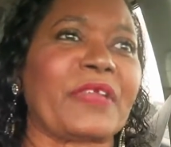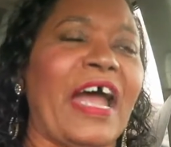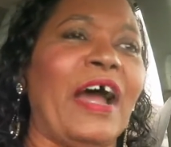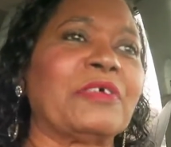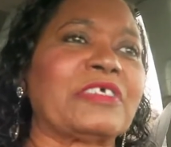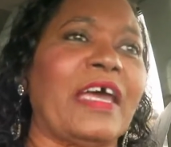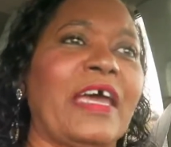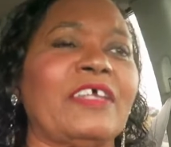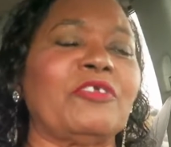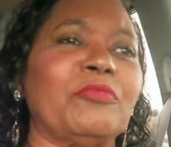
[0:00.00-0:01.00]
I was
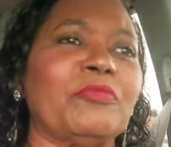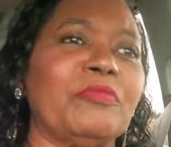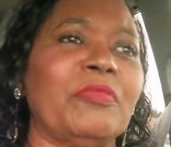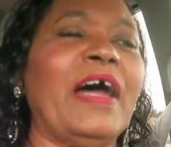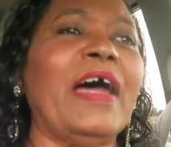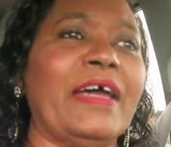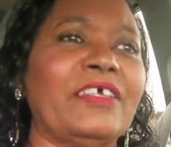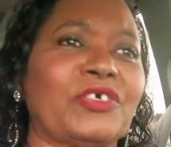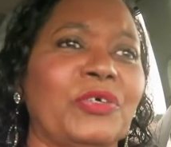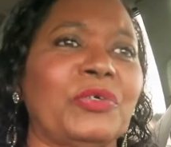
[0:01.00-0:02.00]
at my
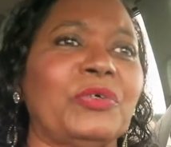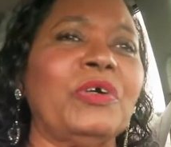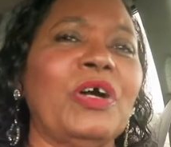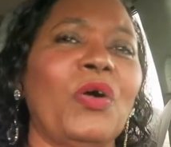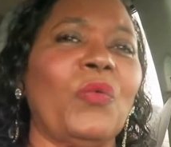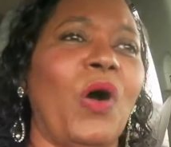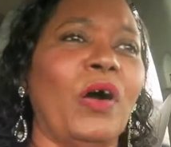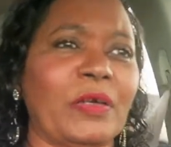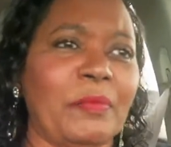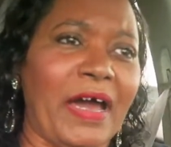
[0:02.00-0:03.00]
high school,
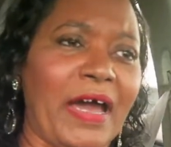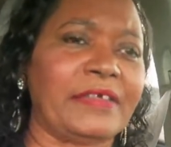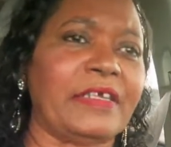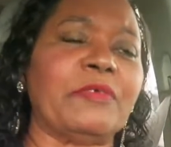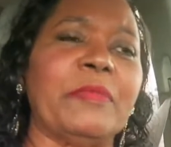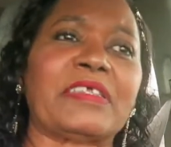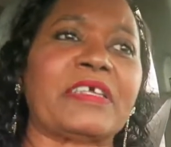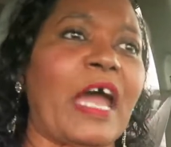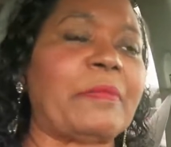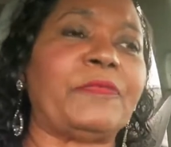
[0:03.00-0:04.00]
walking by, never met
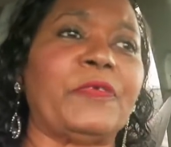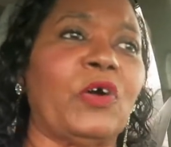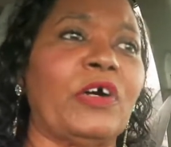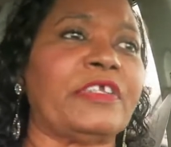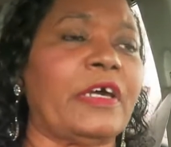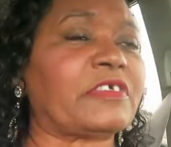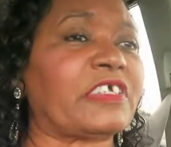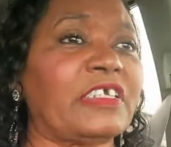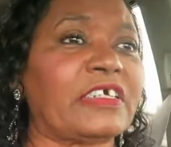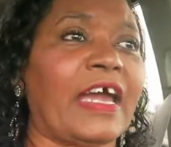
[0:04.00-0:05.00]
the guy before, never
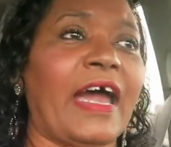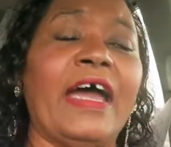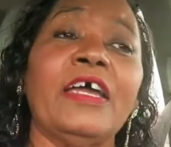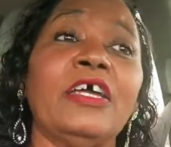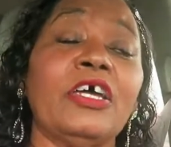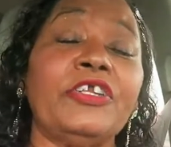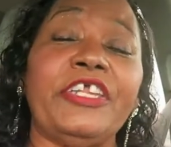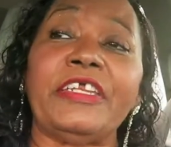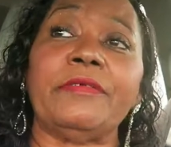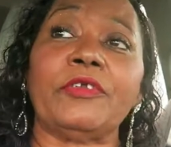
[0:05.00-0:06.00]
seen the guy,
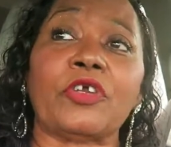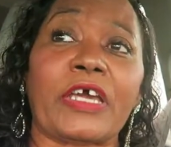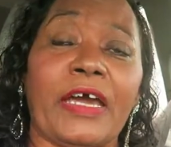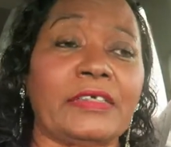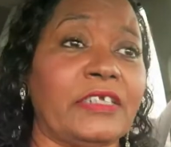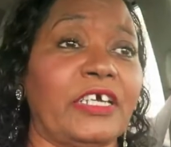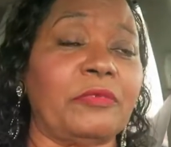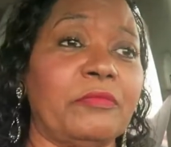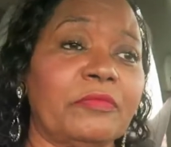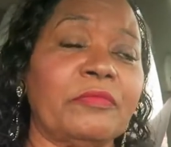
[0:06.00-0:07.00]
didn't even know the guy's
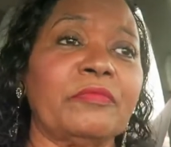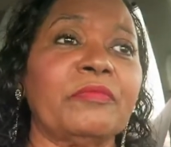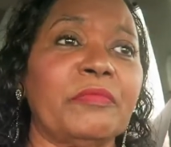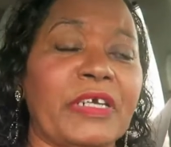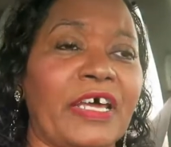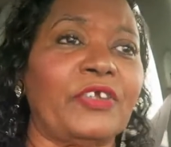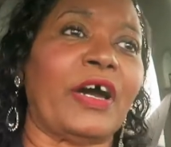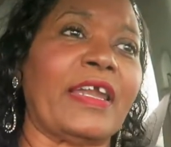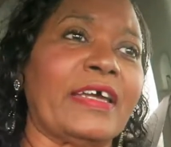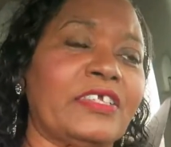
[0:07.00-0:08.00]
name. But I know
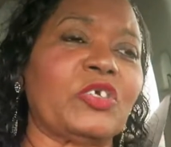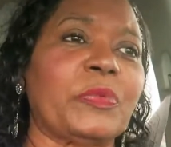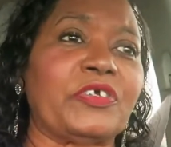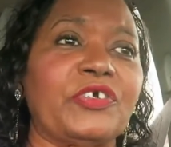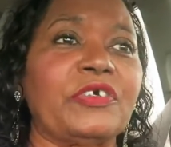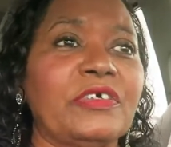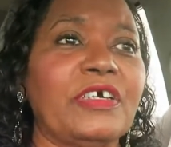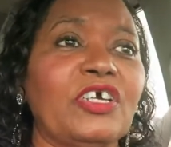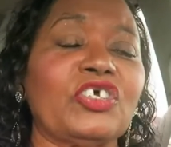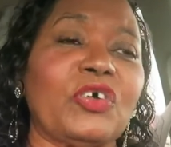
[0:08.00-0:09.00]
I like this picture.
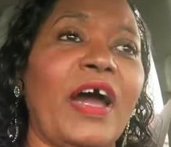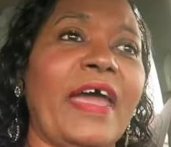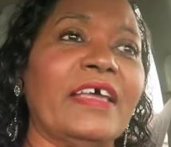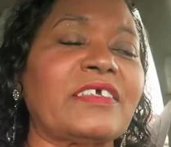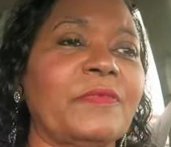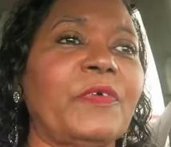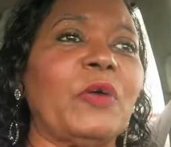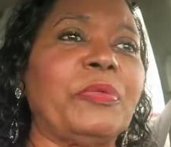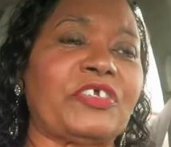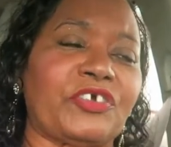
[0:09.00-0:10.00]
So I asked him for
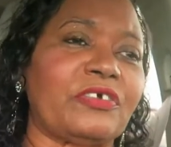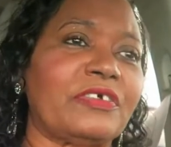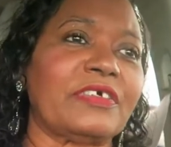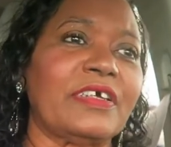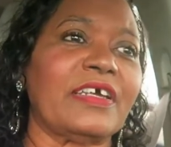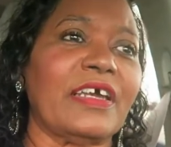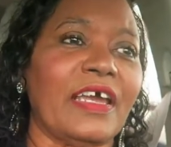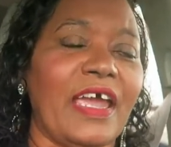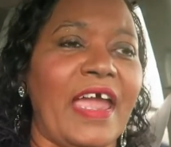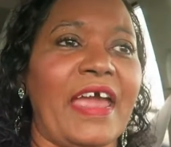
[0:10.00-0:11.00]
a picture.
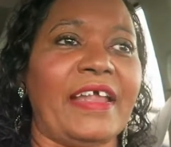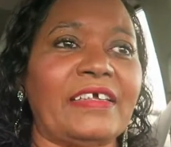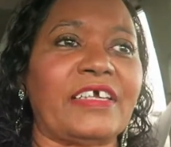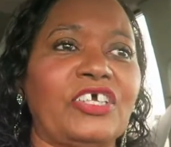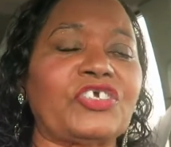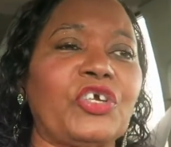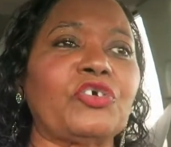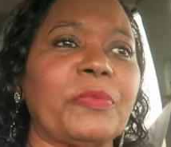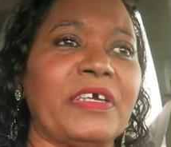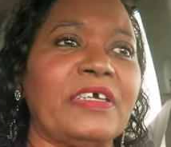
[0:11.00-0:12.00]
And I said,
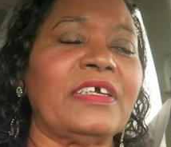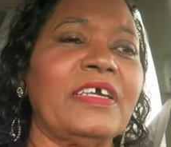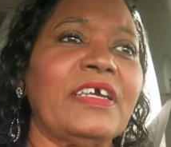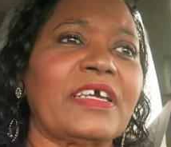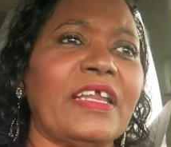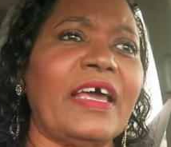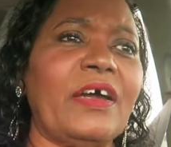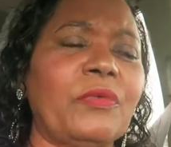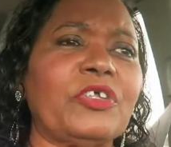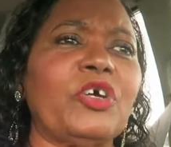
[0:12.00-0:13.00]
excuse me, can I
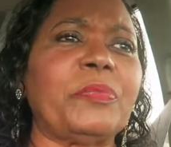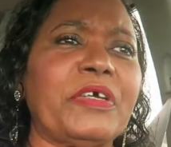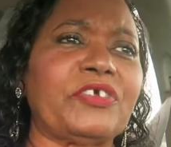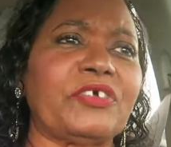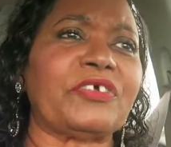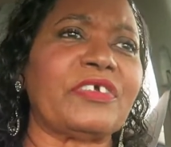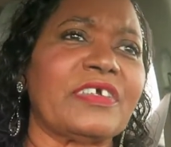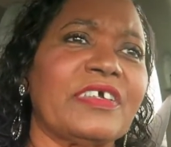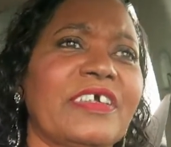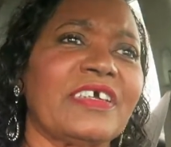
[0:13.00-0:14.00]
have one of your pictures?
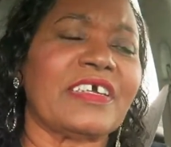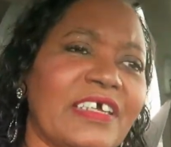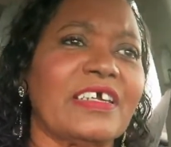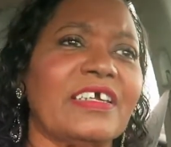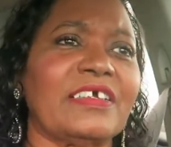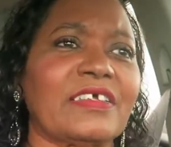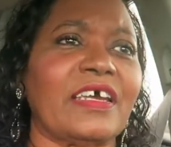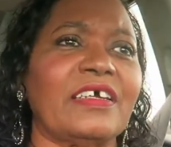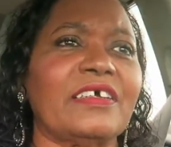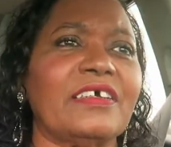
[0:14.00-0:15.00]
He
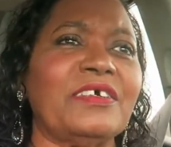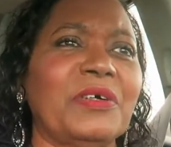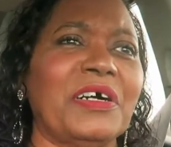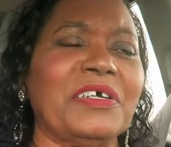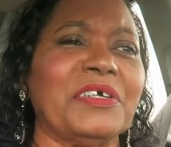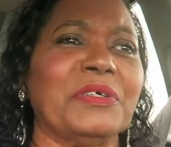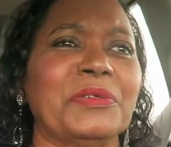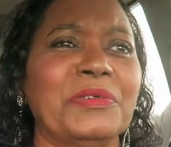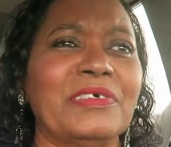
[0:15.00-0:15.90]
said, who are you?